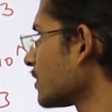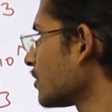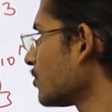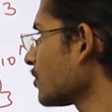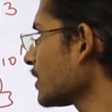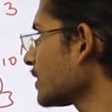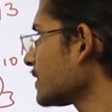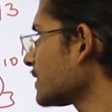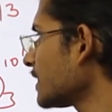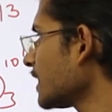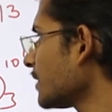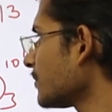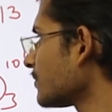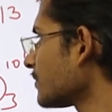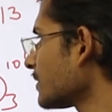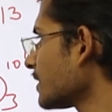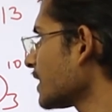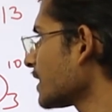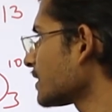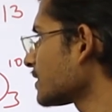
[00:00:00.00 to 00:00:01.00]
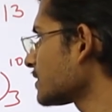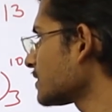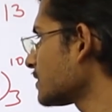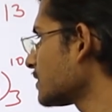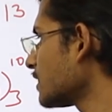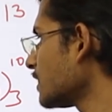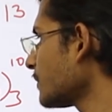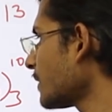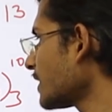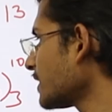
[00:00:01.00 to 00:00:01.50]
okay, same
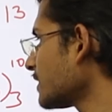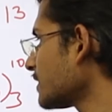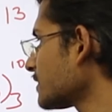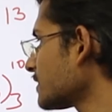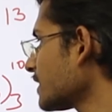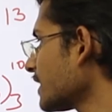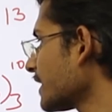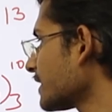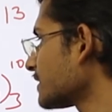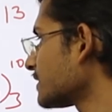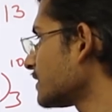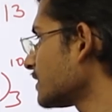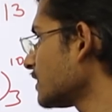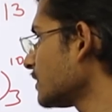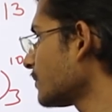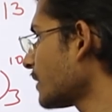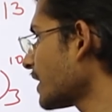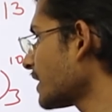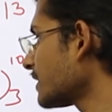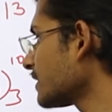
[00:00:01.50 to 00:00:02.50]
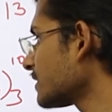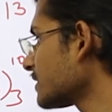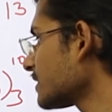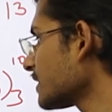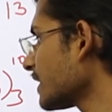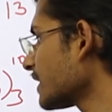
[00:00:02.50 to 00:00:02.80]
X3 minus, X3 minus,